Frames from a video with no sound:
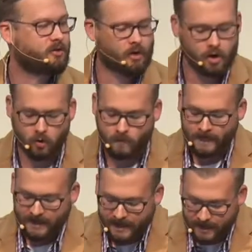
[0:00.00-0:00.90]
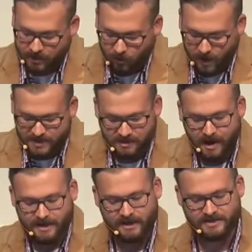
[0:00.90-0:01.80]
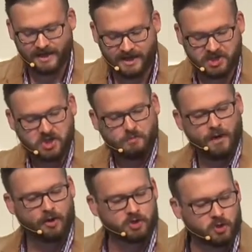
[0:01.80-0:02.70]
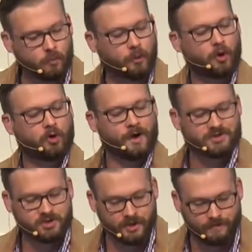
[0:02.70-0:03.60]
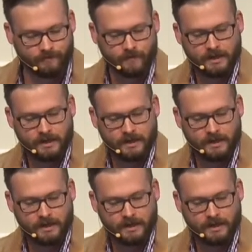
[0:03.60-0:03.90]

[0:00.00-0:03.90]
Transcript: grow in Christ likeness. It is spiritual progression.